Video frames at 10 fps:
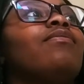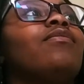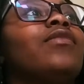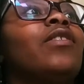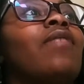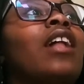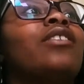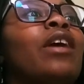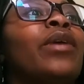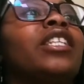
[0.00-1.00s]
to follow
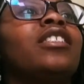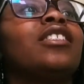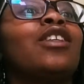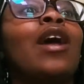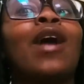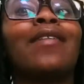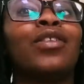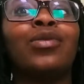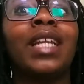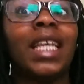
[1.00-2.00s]
directions so I don't have to
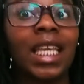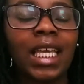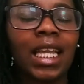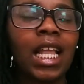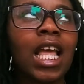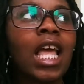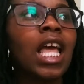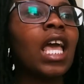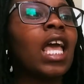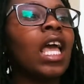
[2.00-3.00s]
do it again.
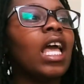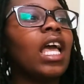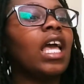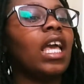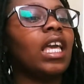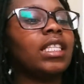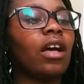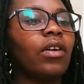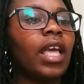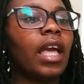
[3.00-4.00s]
And he's like,
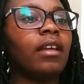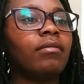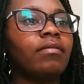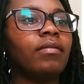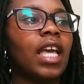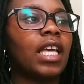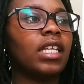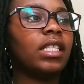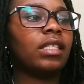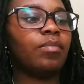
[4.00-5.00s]
okay. And
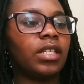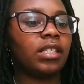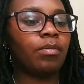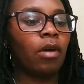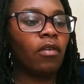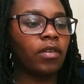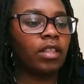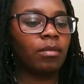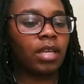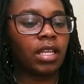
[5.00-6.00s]
he puts both of
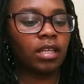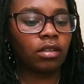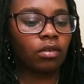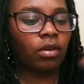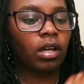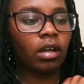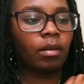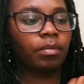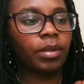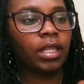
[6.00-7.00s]
them in this little
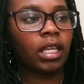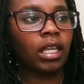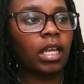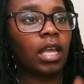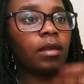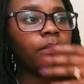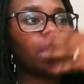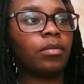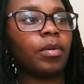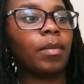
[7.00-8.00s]
cup thing, and he tells
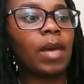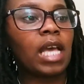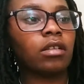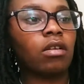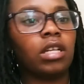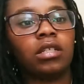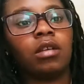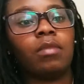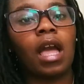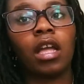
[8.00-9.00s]
me to put my mask on, and he tells
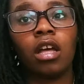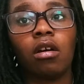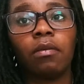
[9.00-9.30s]
me I can go.